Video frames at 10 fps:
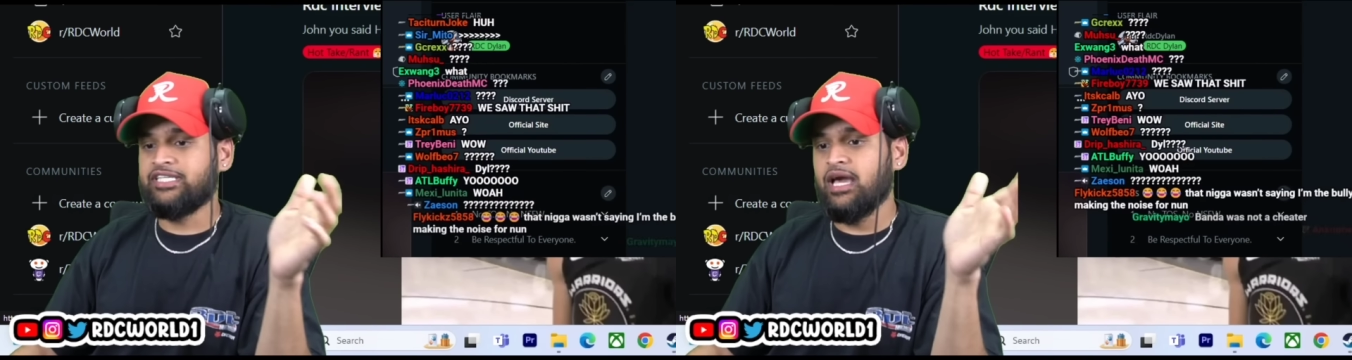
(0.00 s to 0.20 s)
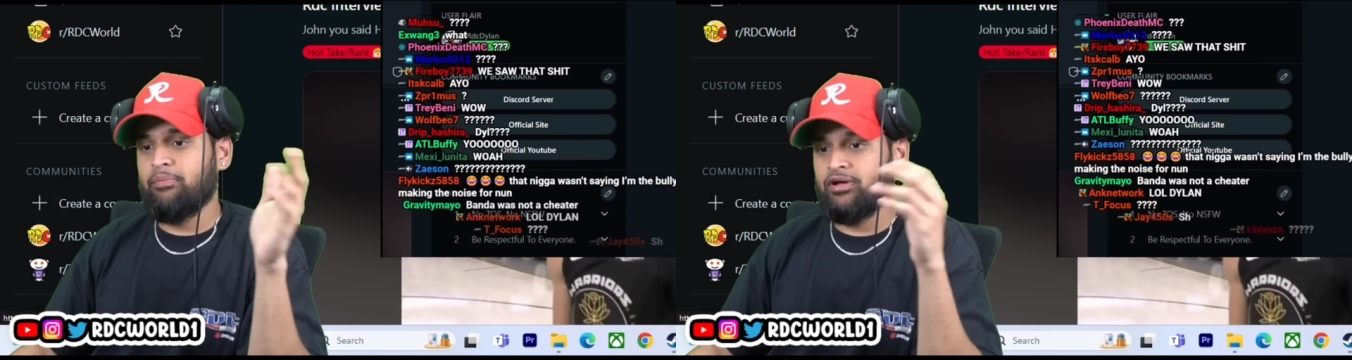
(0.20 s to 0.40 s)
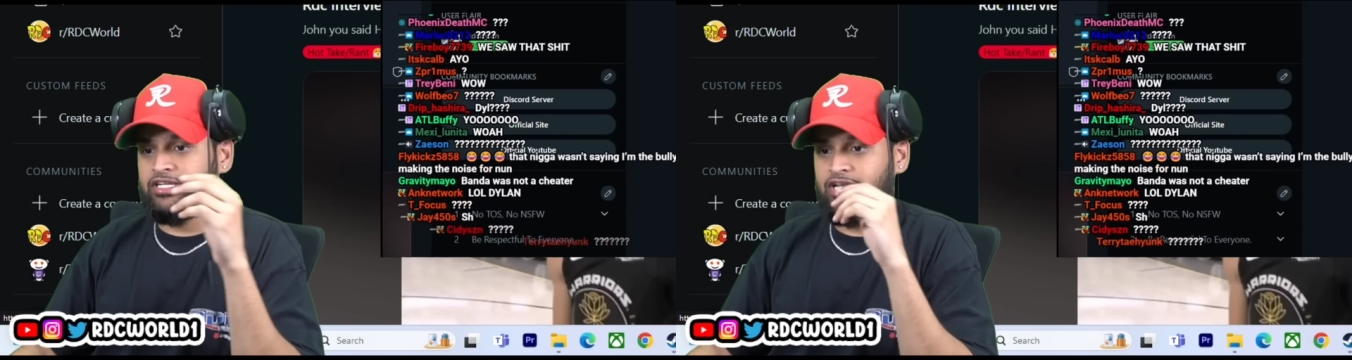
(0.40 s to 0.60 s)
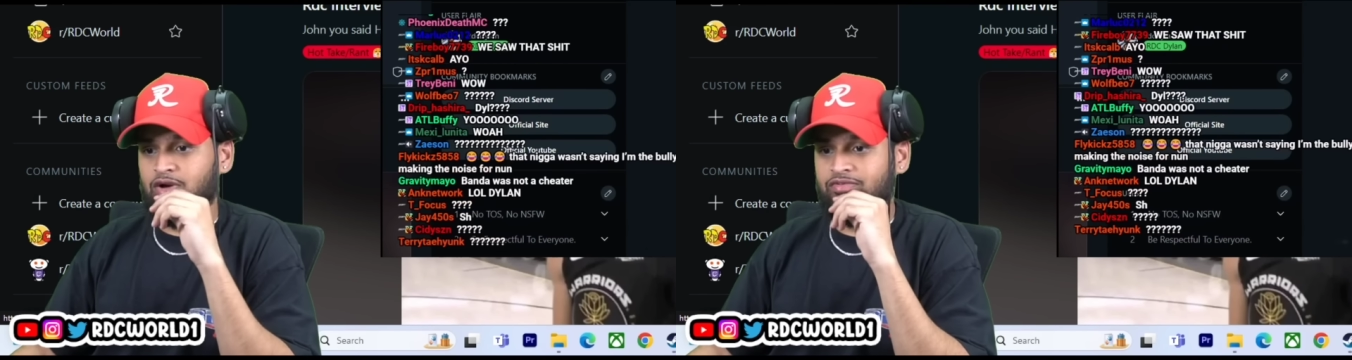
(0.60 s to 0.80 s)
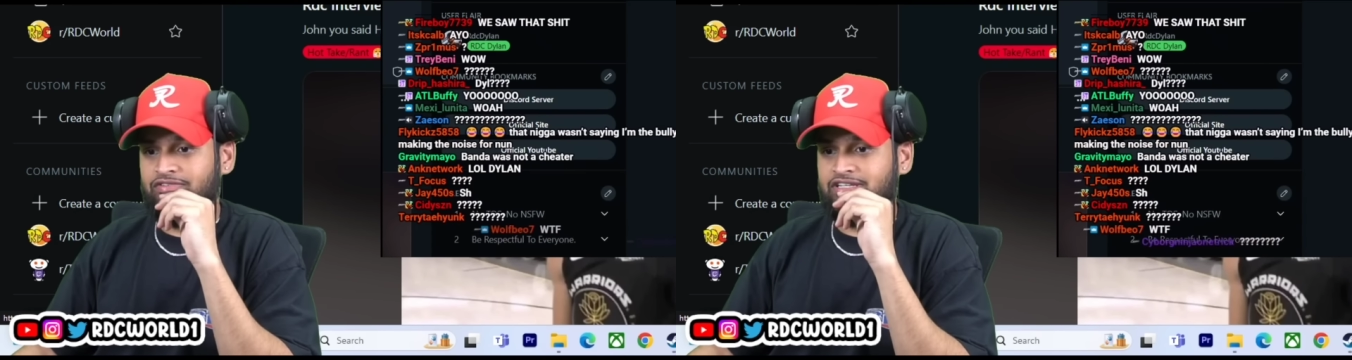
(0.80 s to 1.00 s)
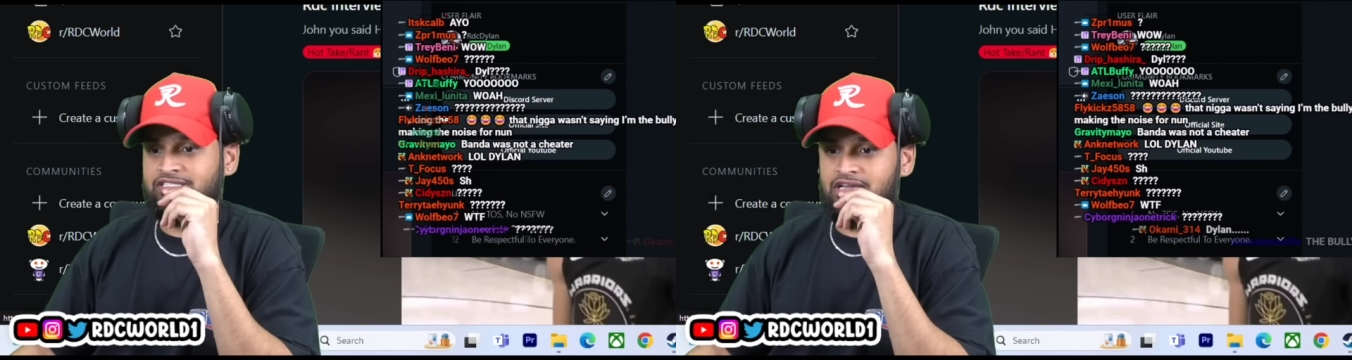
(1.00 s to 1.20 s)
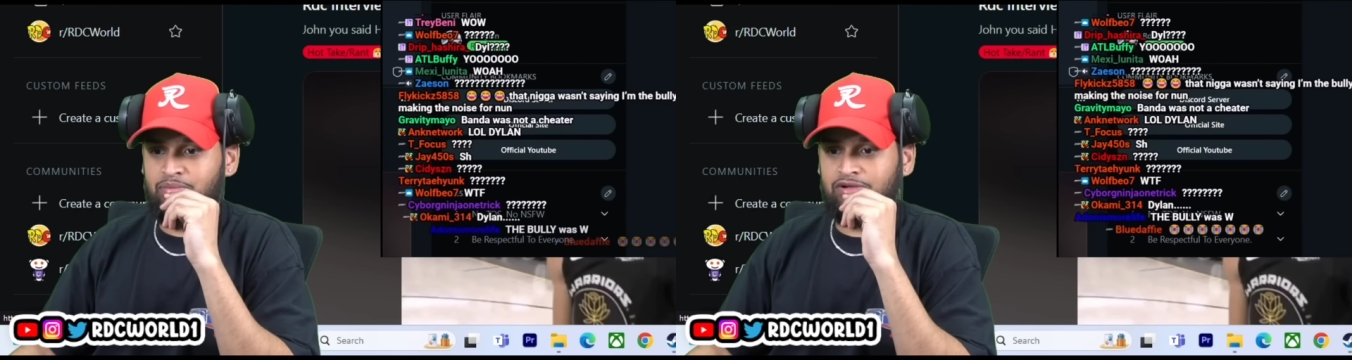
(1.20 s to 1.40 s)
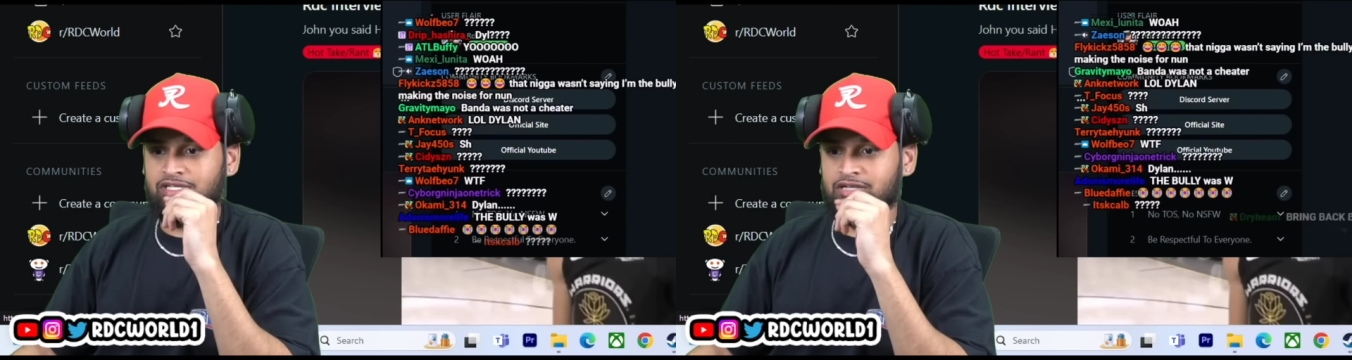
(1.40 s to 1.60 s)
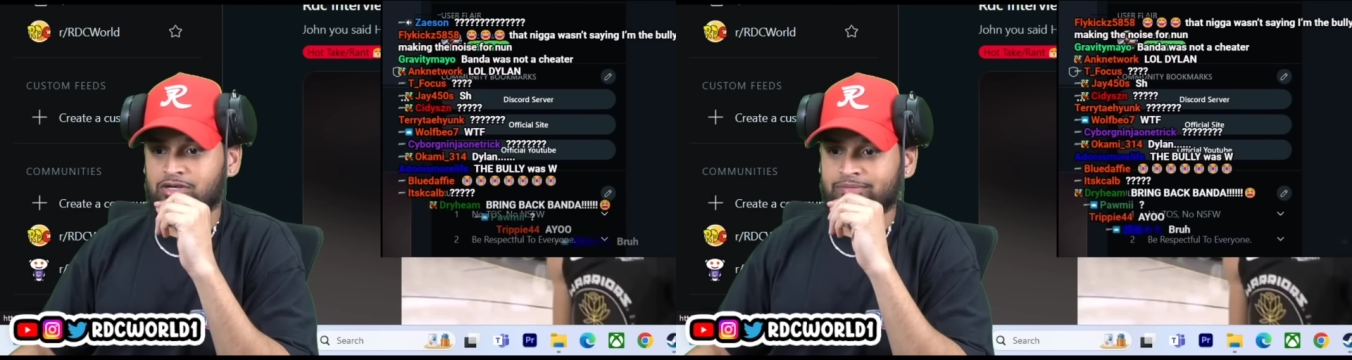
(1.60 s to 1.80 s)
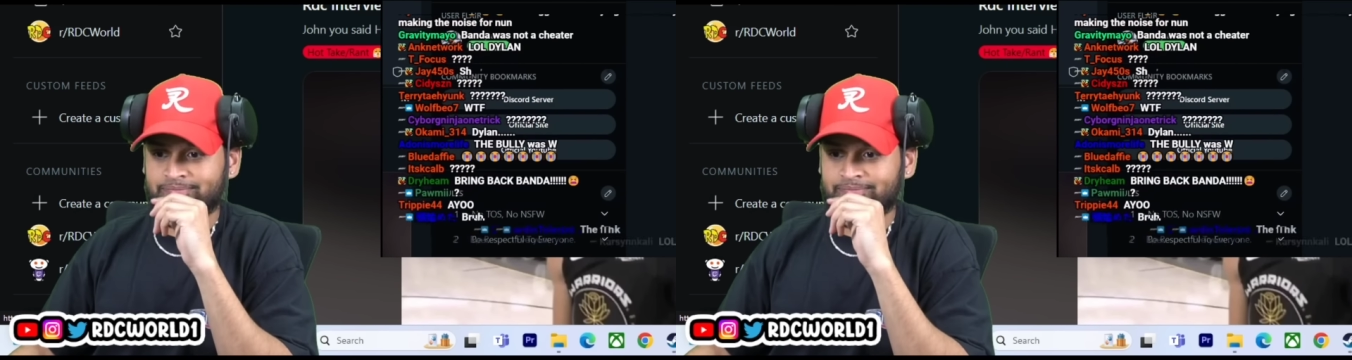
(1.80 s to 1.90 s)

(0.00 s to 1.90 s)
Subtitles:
up on this hoe.